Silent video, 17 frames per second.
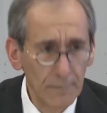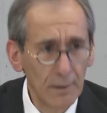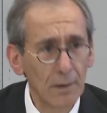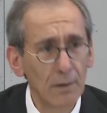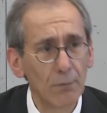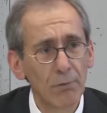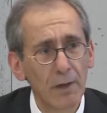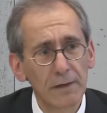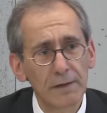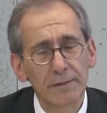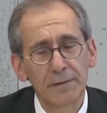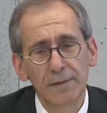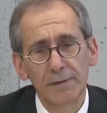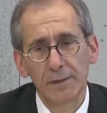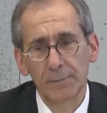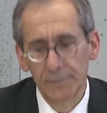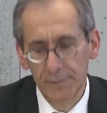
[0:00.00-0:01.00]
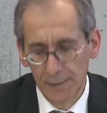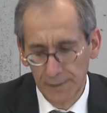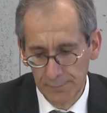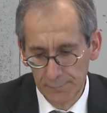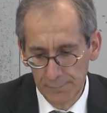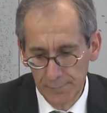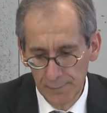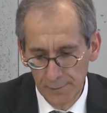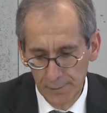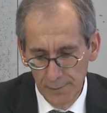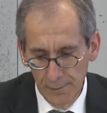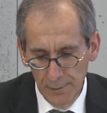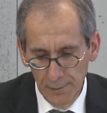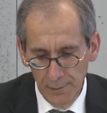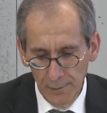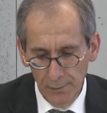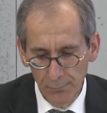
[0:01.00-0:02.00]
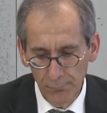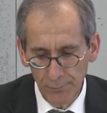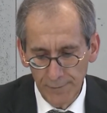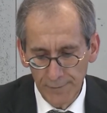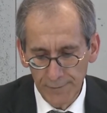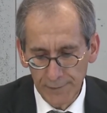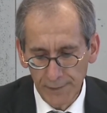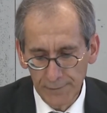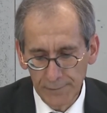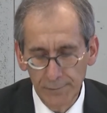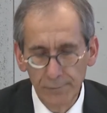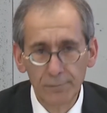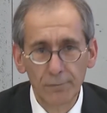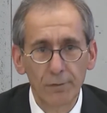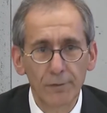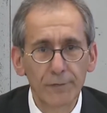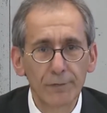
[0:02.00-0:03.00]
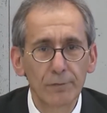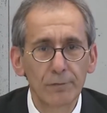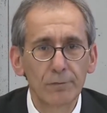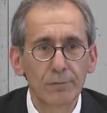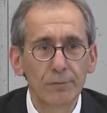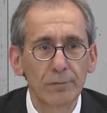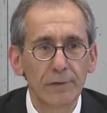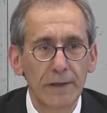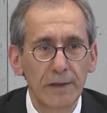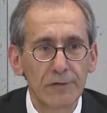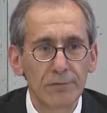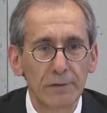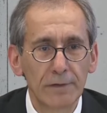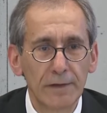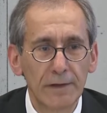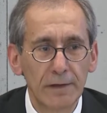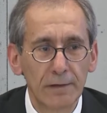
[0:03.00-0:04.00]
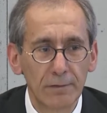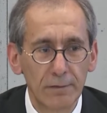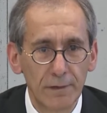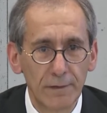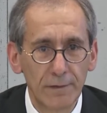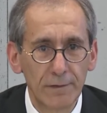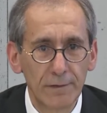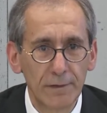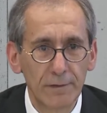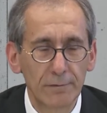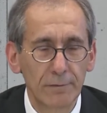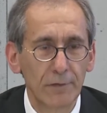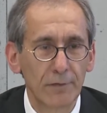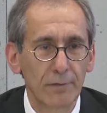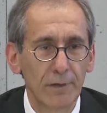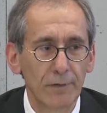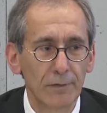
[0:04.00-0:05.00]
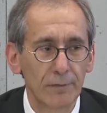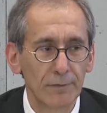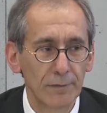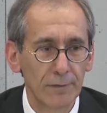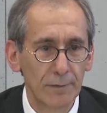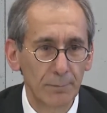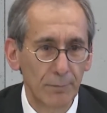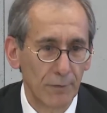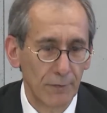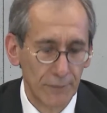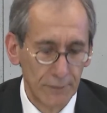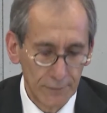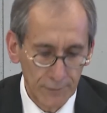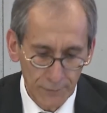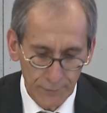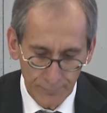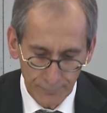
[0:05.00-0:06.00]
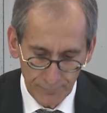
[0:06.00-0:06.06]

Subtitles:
while at the same time we started also to gradually increase the interest rates on the deposits